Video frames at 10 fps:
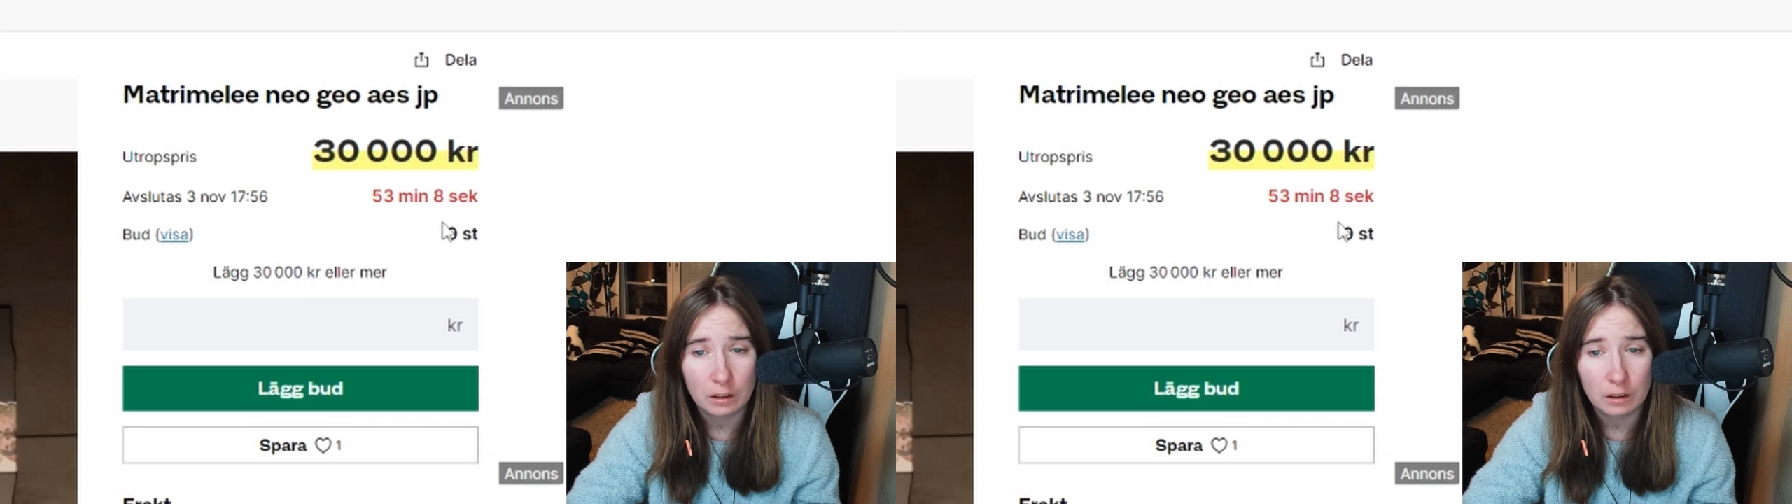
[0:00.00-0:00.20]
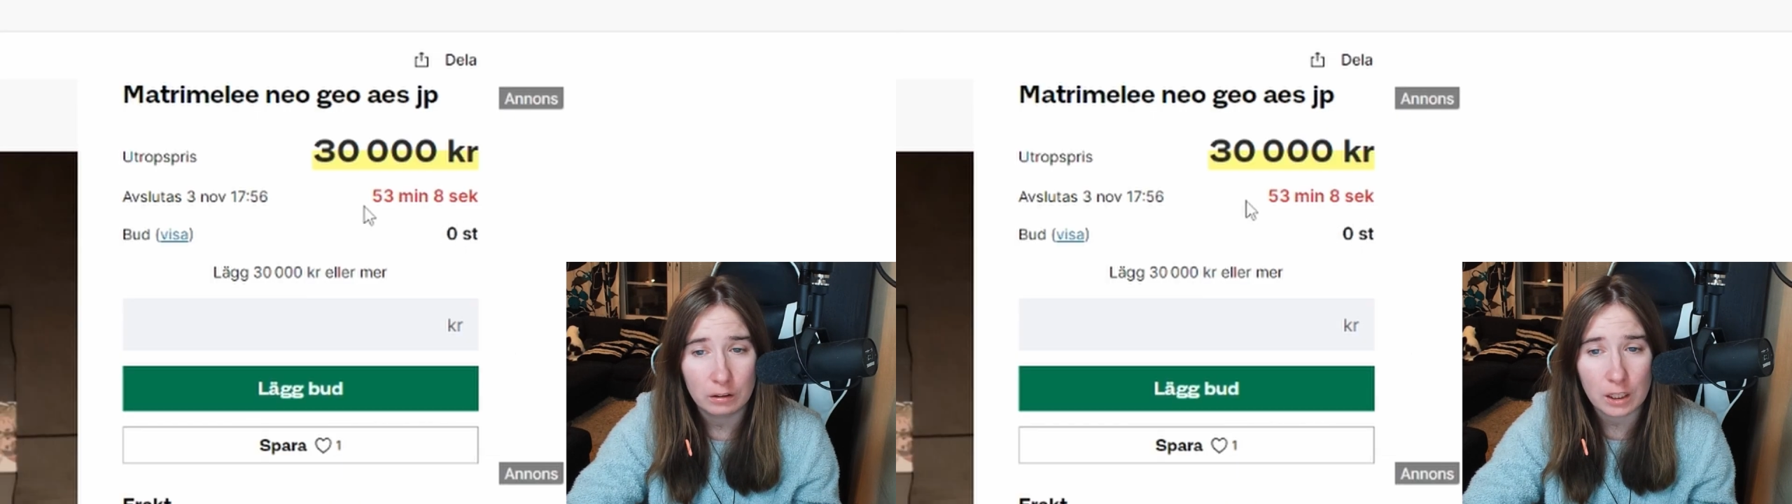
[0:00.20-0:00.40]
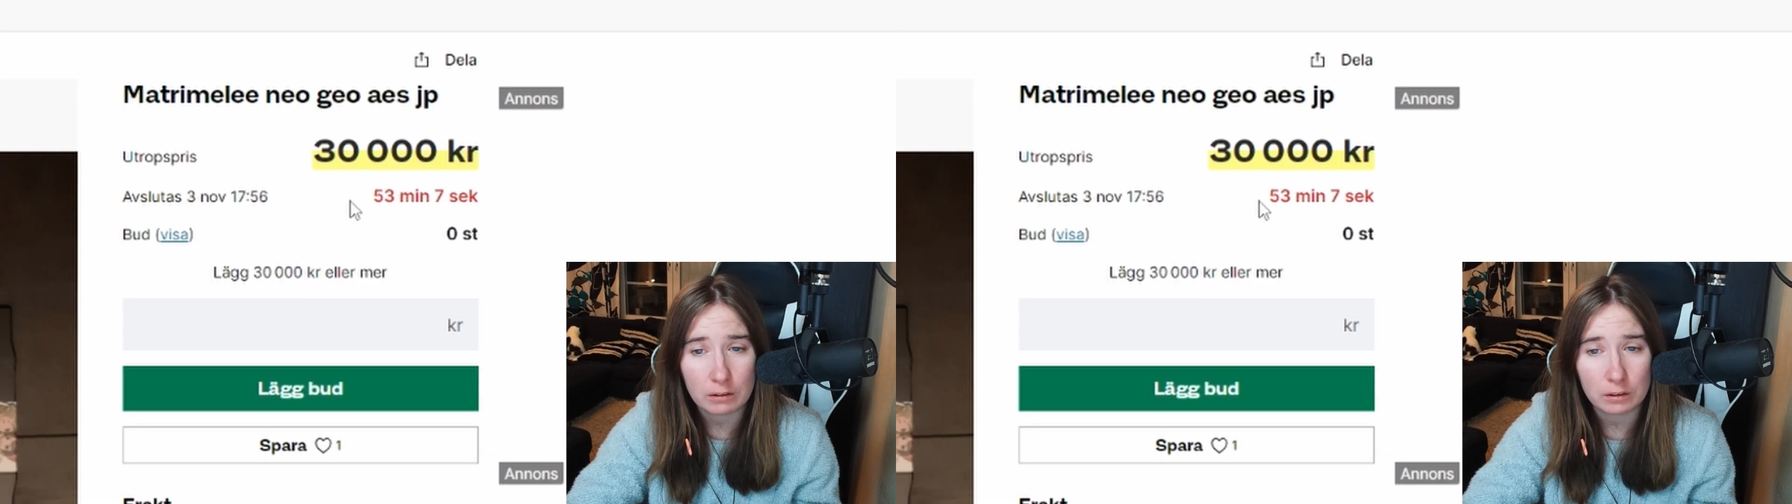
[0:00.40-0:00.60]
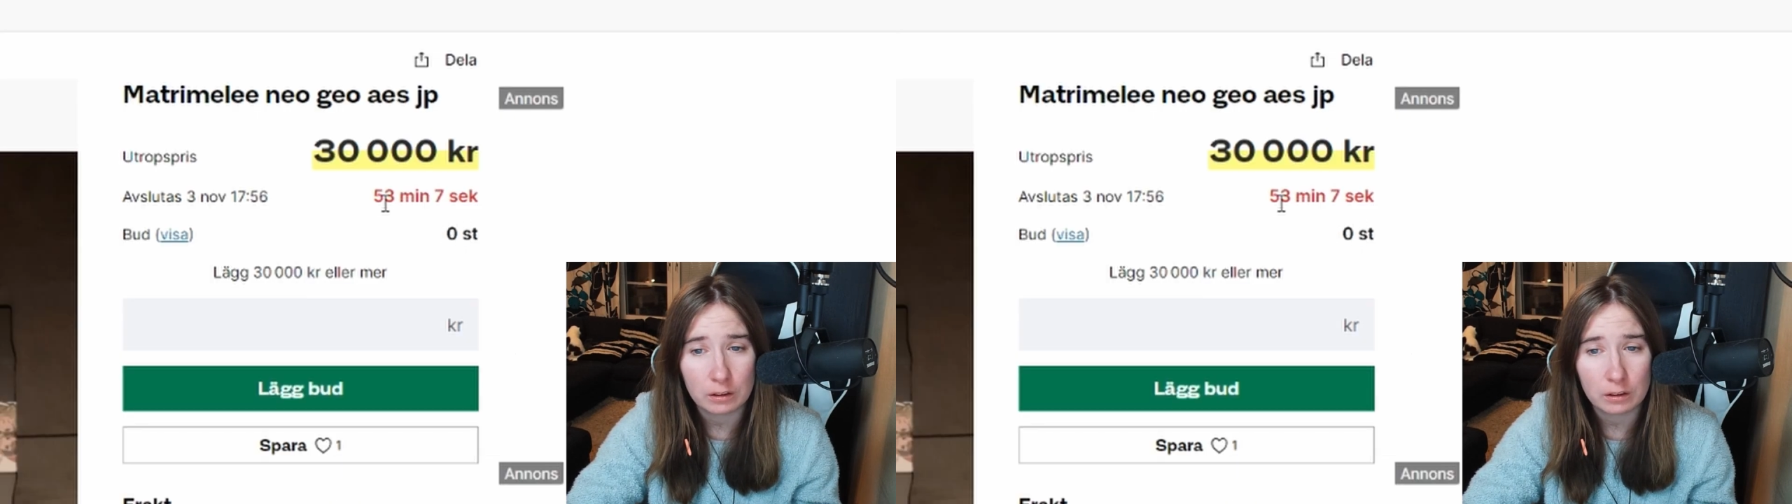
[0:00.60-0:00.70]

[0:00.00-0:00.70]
Well,